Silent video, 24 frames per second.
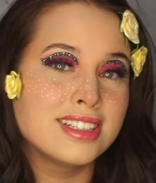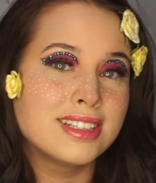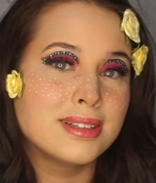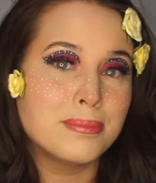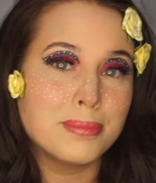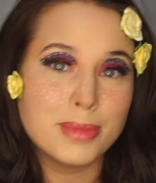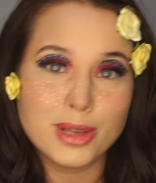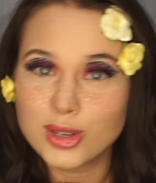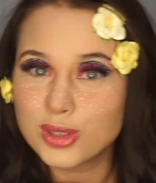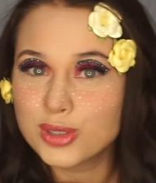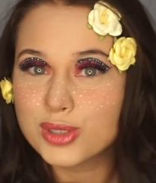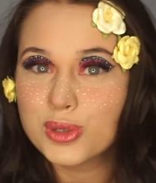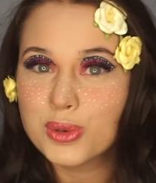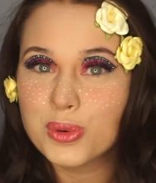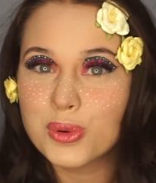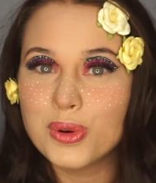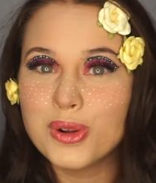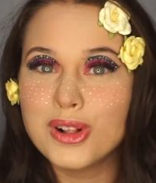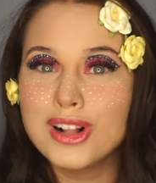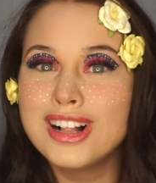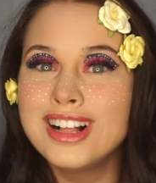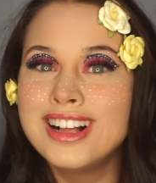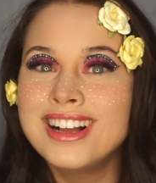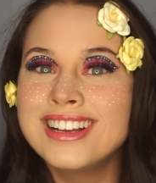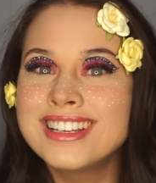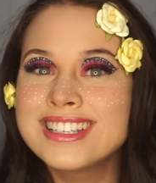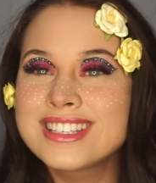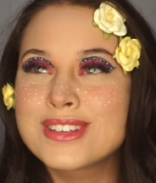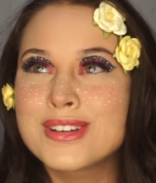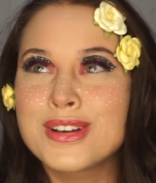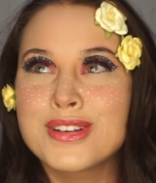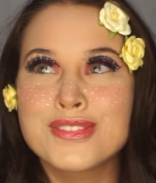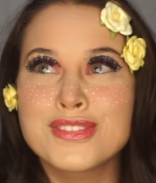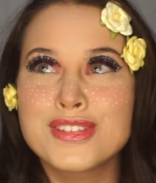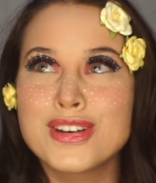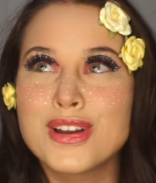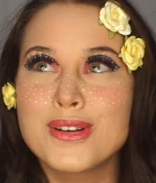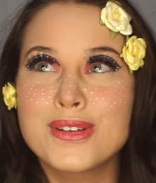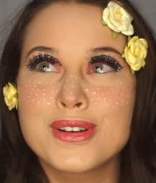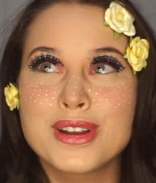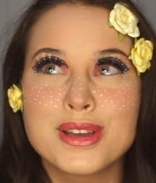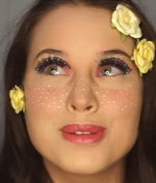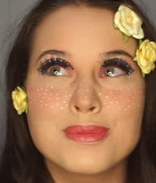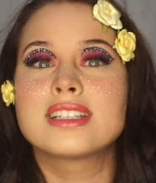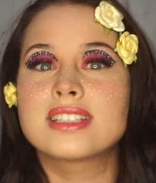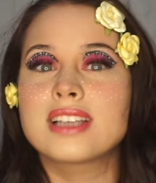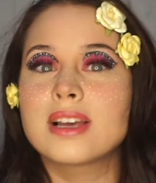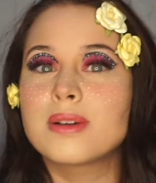middle school, so I've known
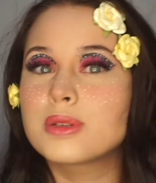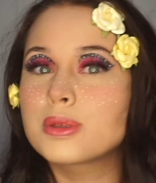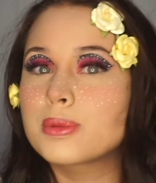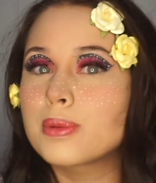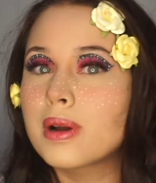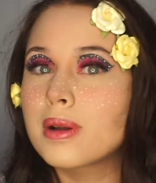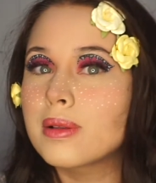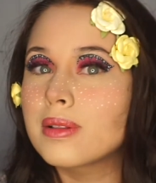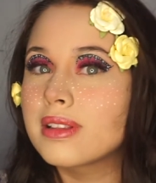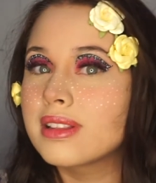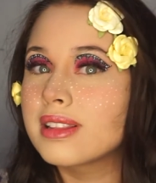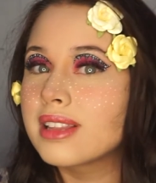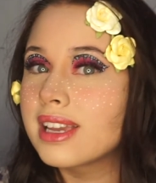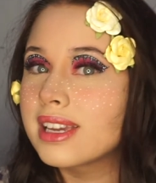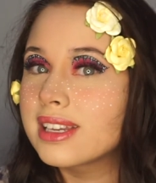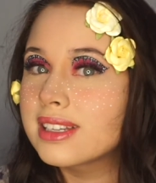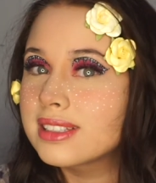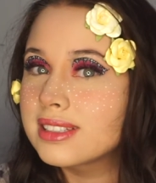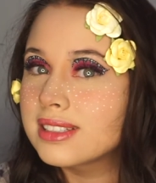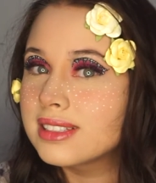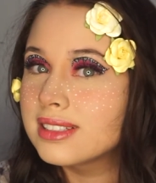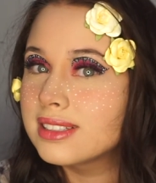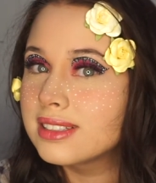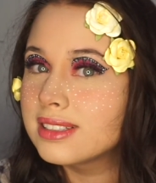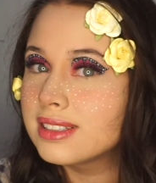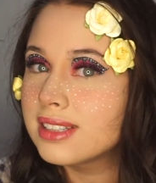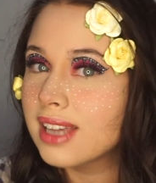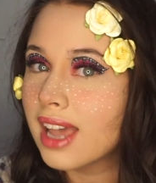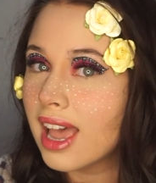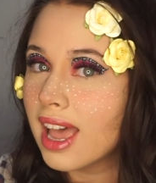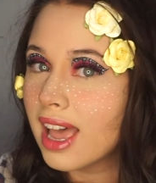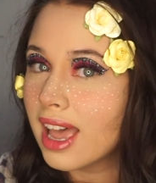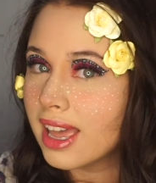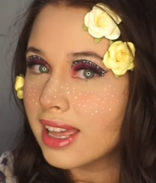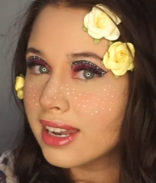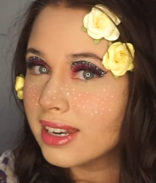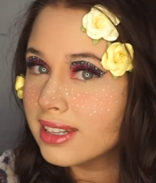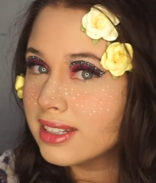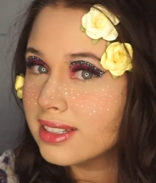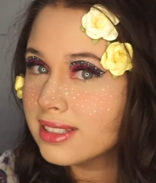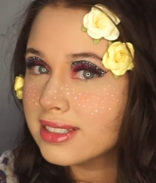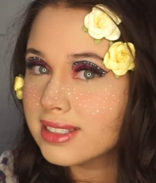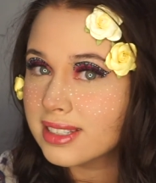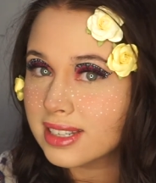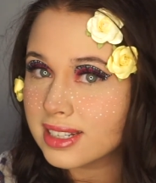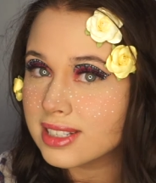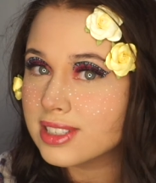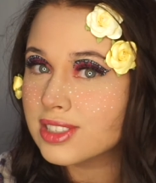him since I was probably like 10,
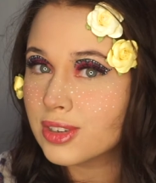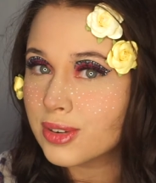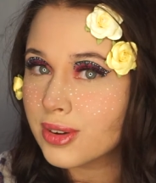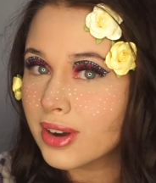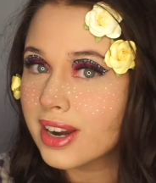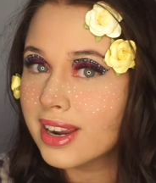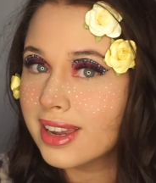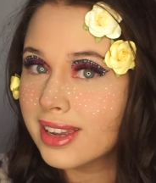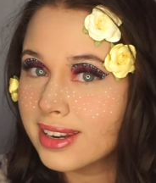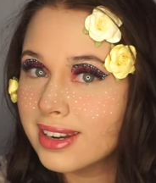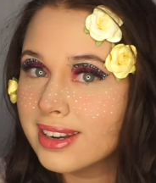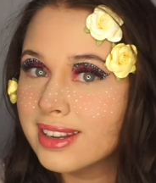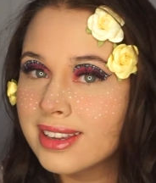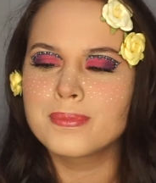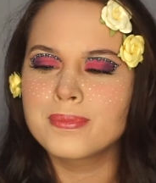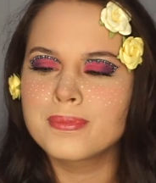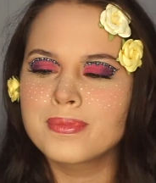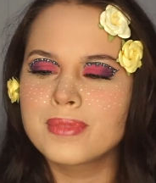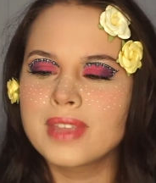6th grade.